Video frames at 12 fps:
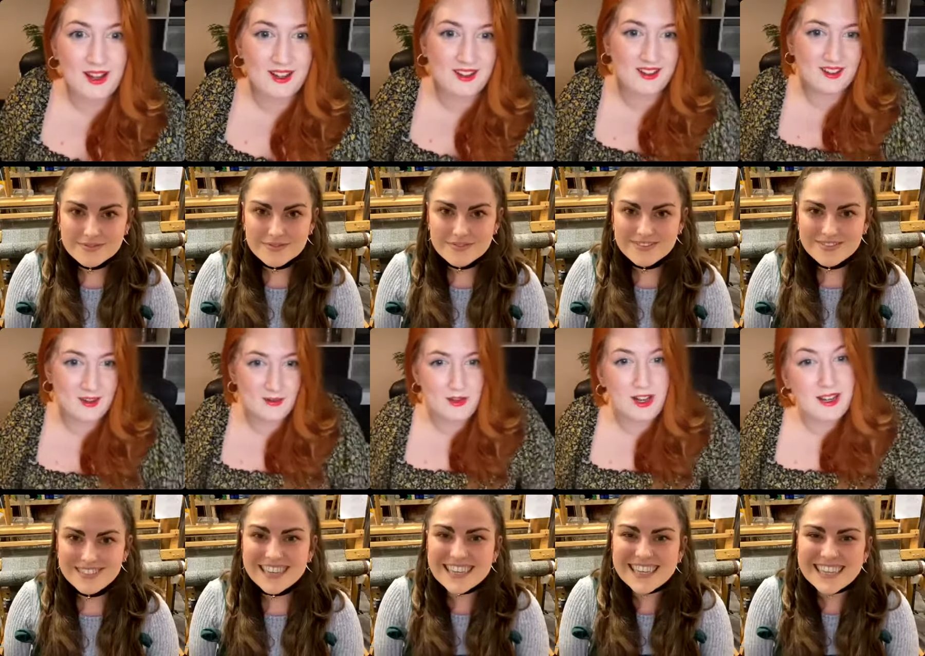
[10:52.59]
Speaker 1: and
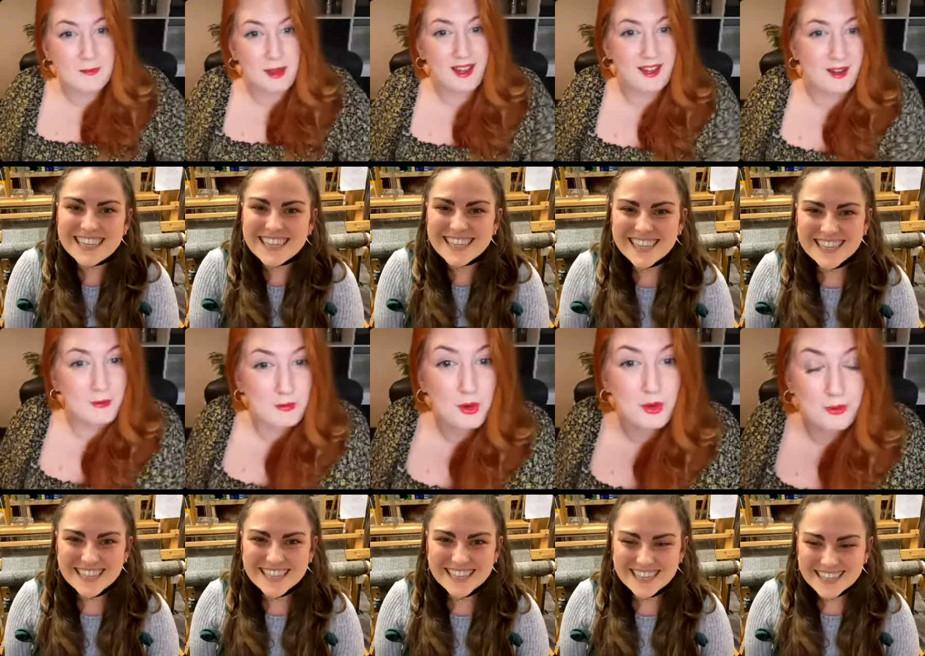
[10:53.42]
you're really making
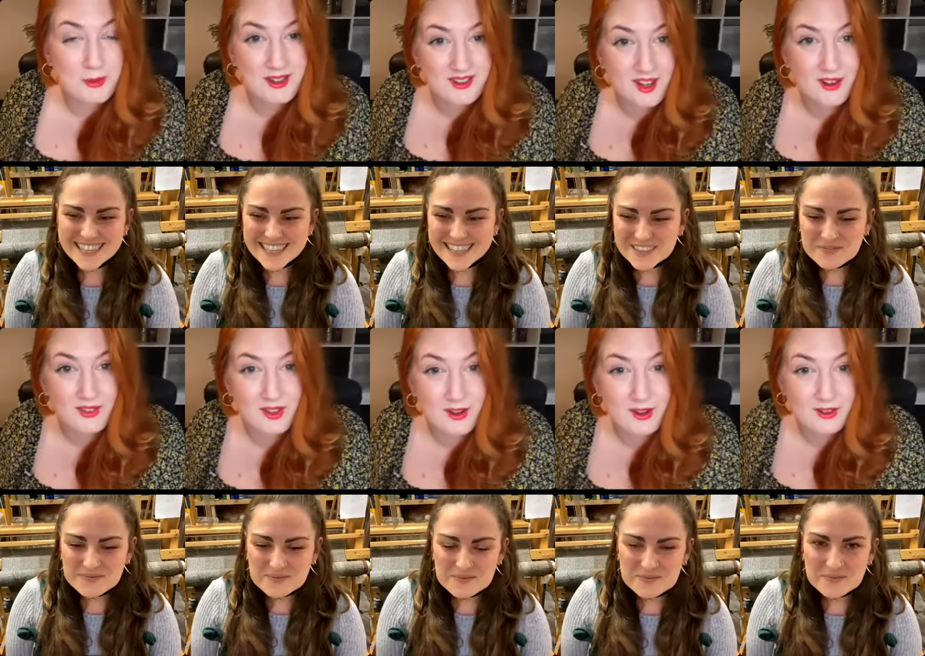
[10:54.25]
a movement
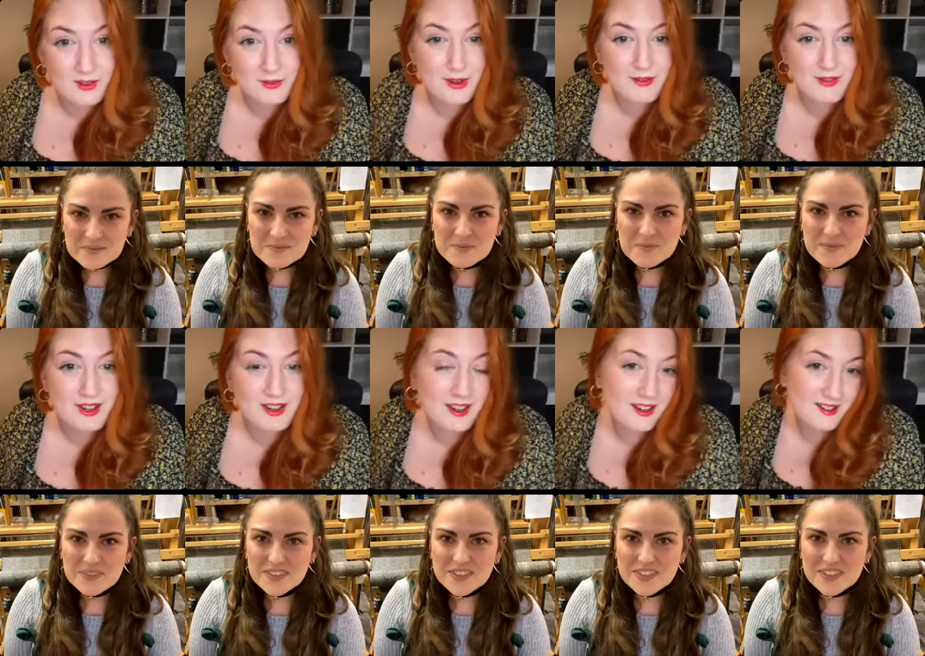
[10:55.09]
down there in the
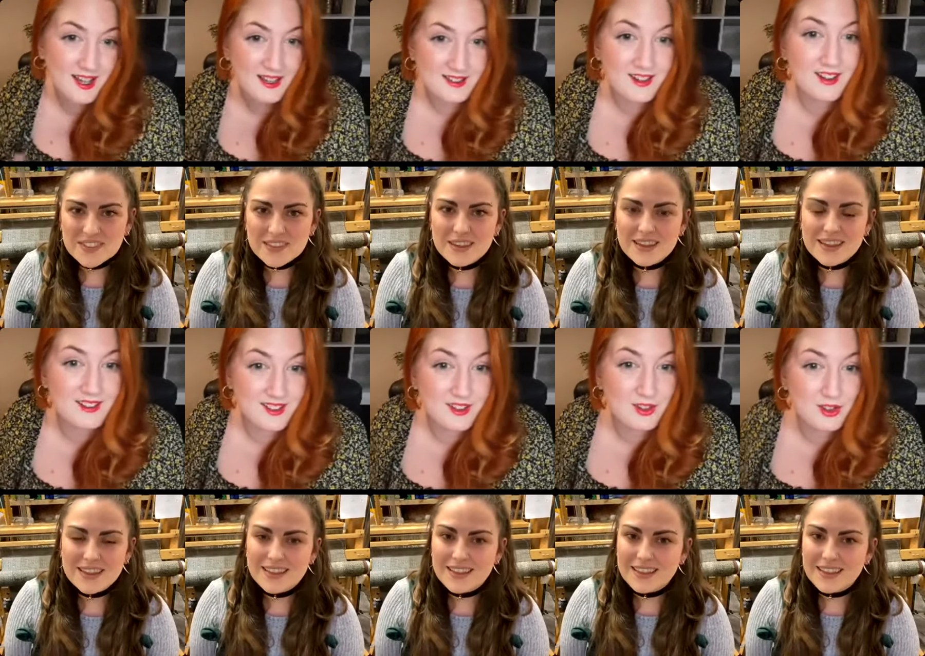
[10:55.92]
weaving and
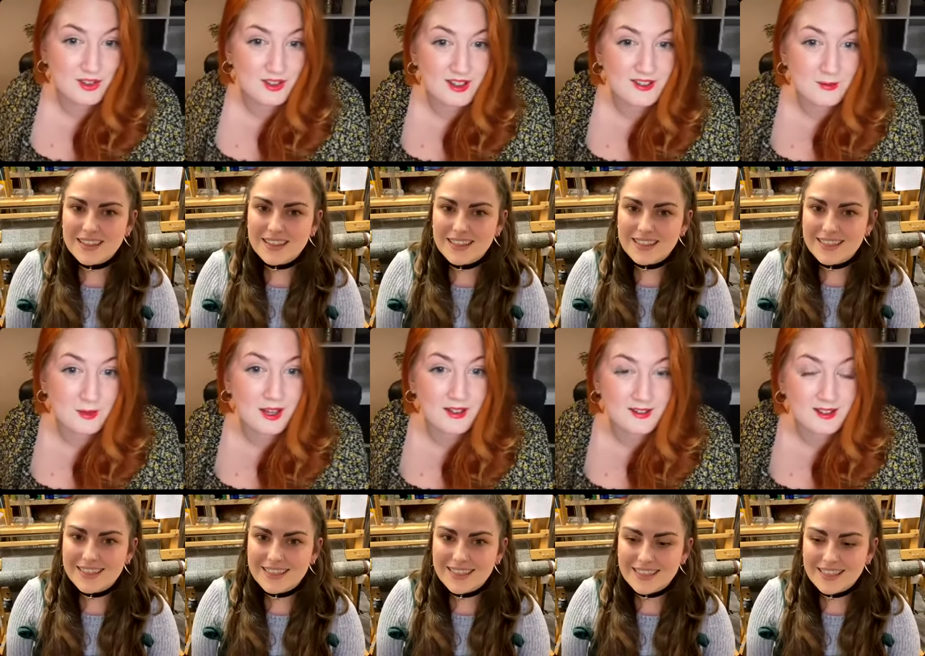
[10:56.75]
textiles industry. That's
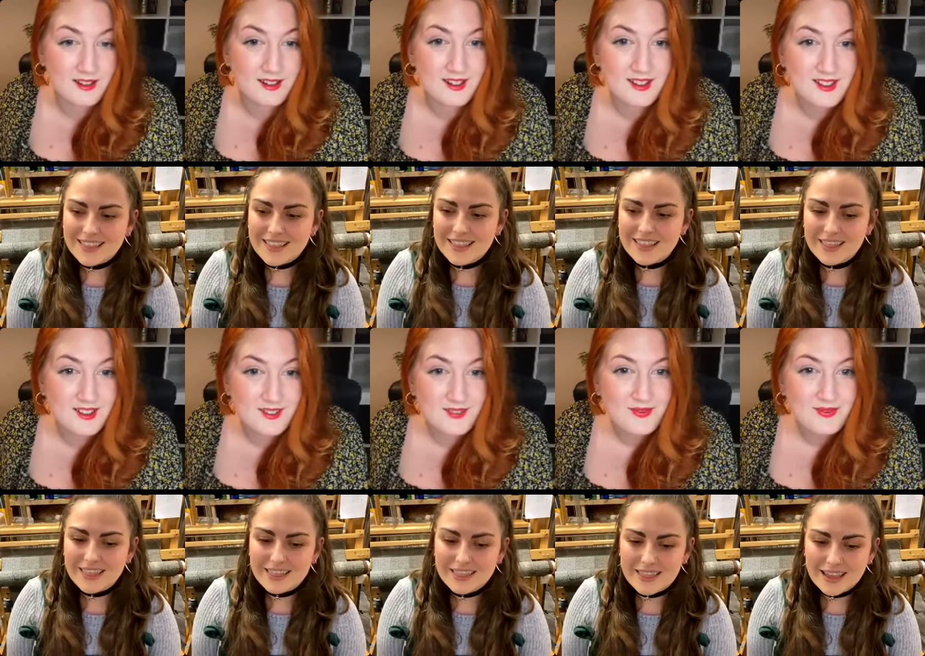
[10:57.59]
amazing.
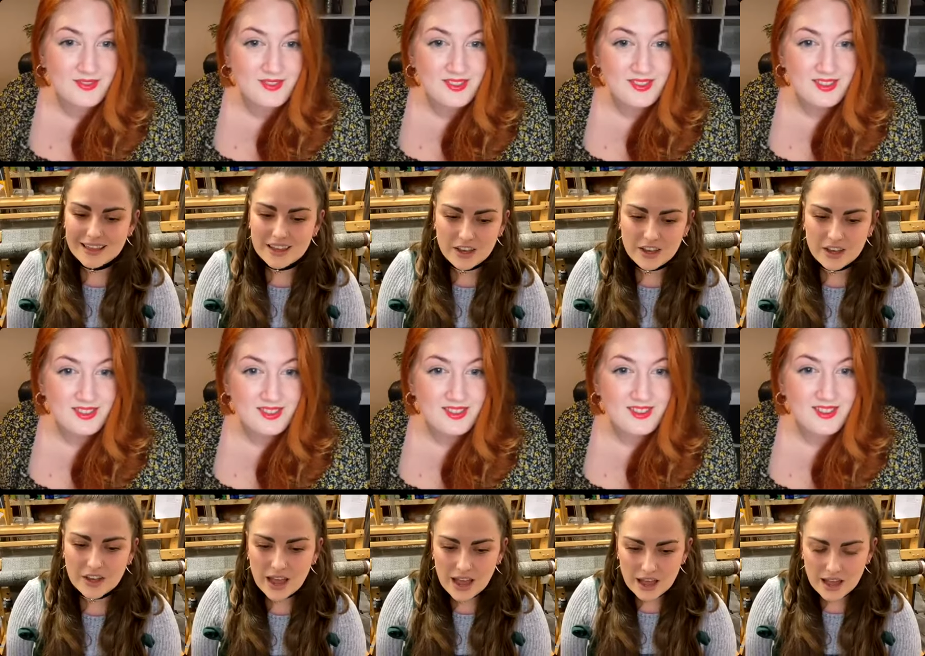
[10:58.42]
Speaker 2: Thank you.
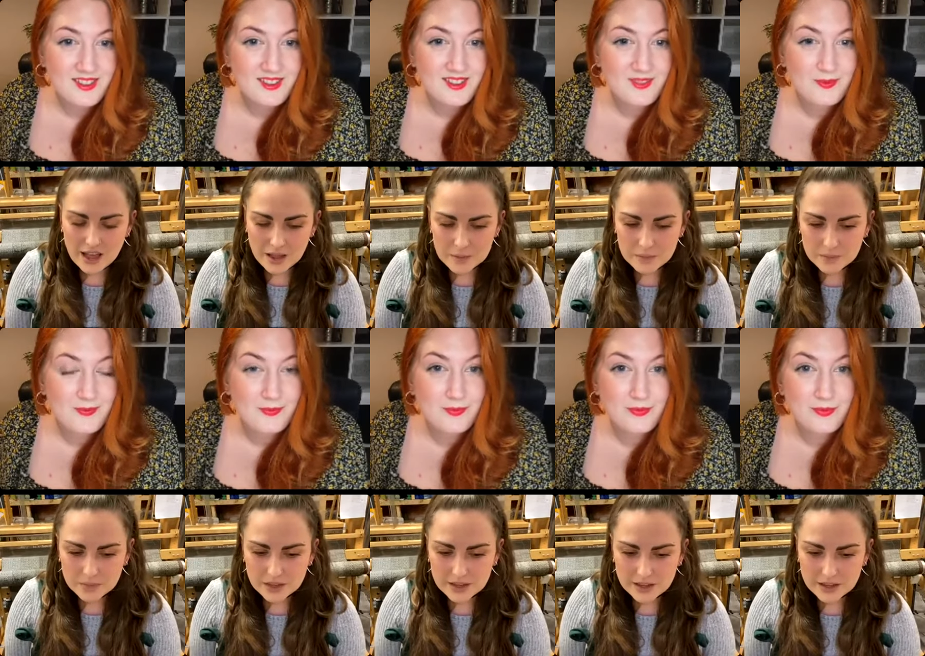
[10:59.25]
Um,
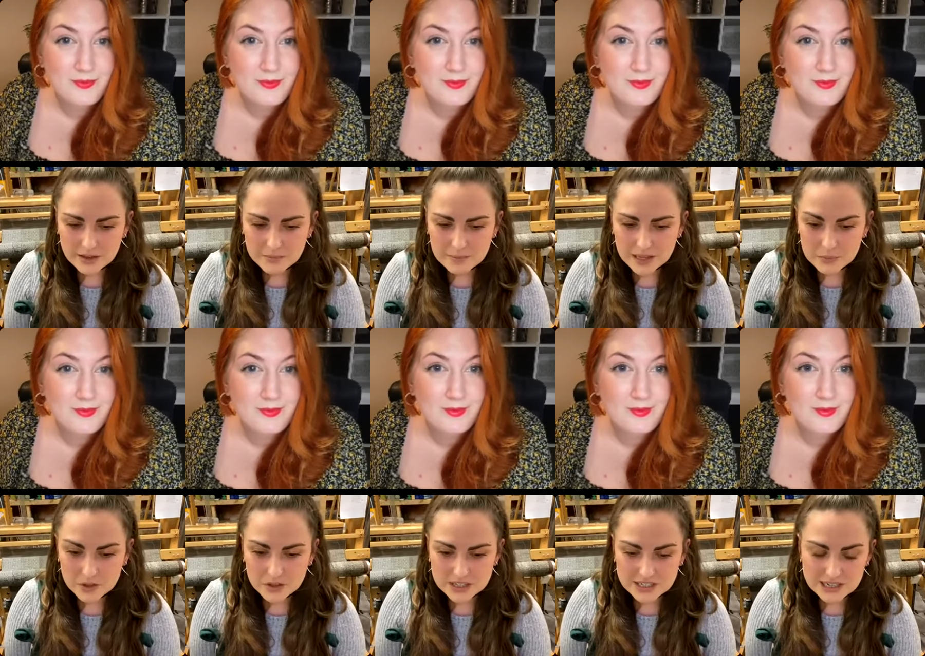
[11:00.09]
the, the,
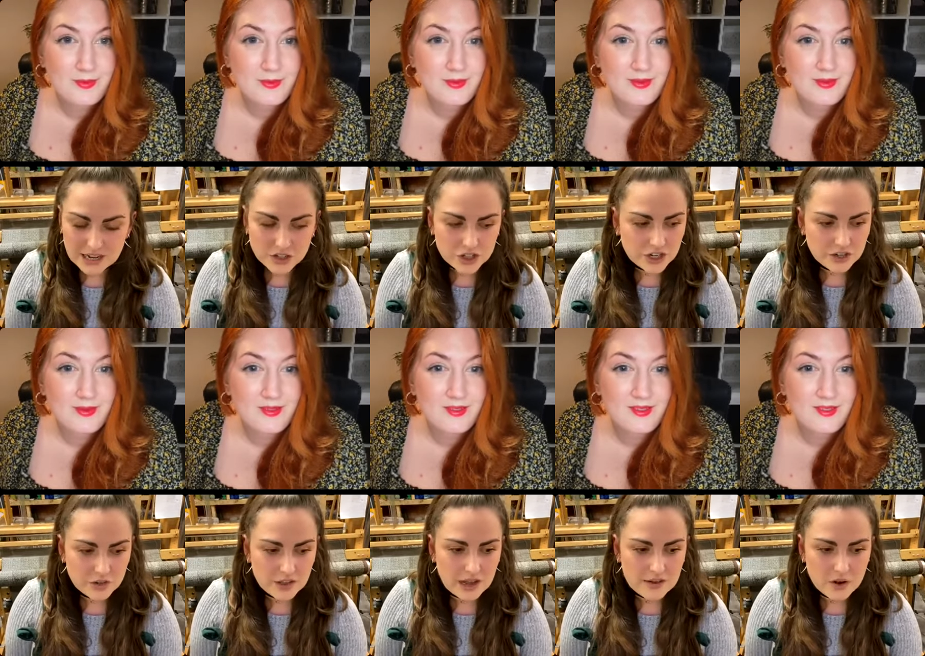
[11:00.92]
well, there's design
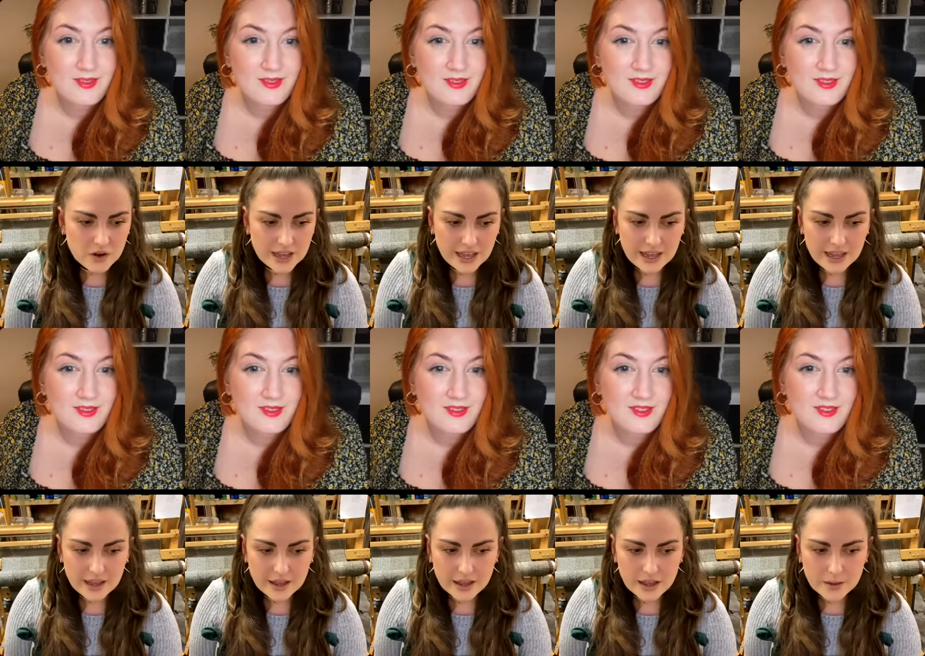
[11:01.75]
studio that I've got
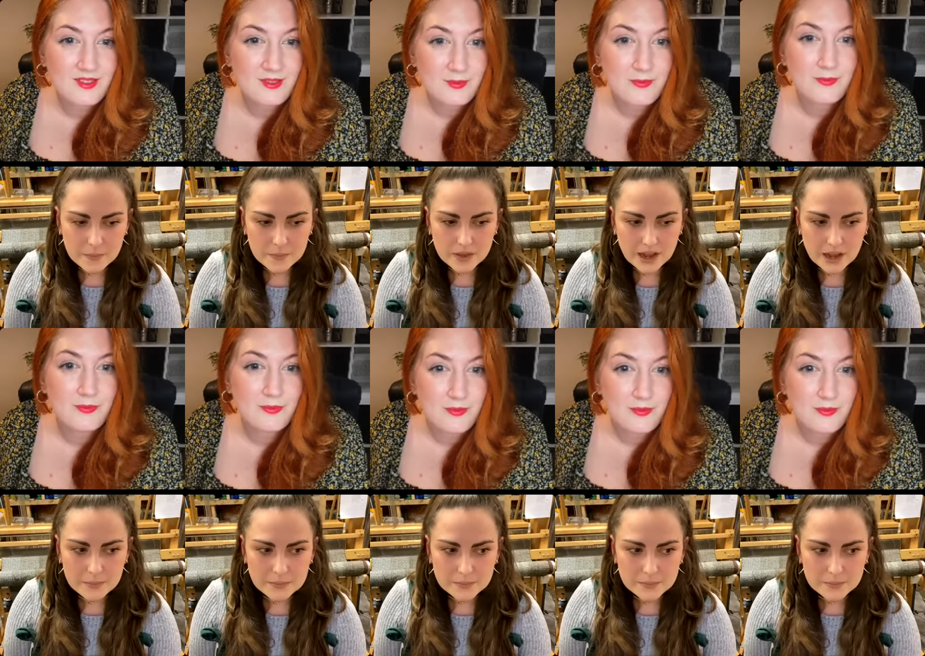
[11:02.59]
here. Um, I'm